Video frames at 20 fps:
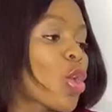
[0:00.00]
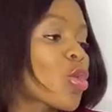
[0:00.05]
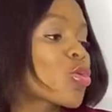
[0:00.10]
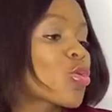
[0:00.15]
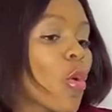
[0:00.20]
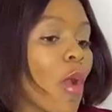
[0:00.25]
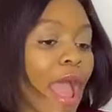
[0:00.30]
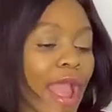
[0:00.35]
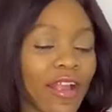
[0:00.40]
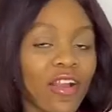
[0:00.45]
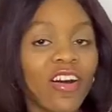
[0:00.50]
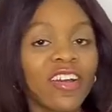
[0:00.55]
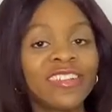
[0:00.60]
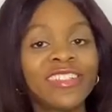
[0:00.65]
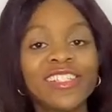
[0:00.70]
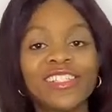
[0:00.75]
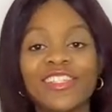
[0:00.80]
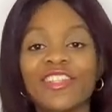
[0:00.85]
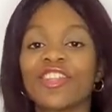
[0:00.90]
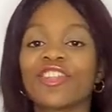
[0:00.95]
So I got
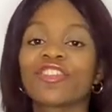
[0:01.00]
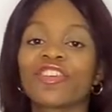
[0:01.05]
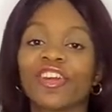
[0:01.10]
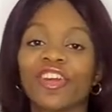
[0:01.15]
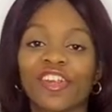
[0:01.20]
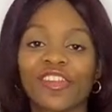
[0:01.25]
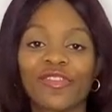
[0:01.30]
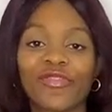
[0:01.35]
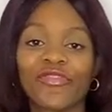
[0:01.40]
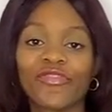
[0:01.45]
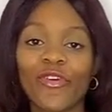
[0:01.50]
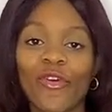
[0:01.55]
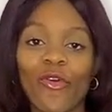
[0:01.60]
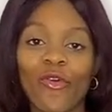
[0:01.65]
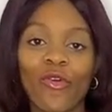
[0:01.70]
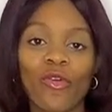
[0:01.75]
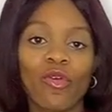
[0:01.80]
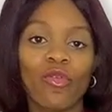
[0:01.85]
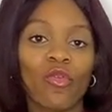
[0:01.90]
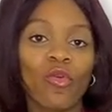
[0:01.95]
this shirt
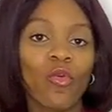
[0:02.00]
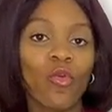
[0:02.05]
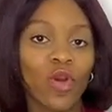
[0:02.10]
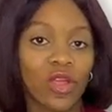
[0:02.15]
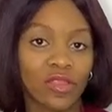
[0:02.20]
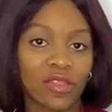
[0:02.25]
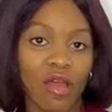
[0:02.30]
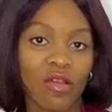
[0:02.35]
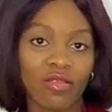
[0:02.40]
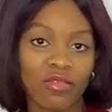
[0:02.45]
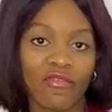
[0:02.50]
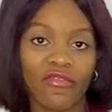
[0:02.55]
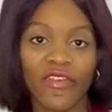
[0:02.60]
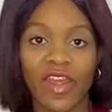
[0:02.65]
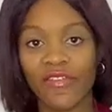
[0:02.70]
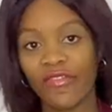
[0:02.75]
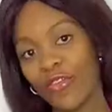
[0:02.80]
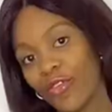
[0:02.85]
for one thousand five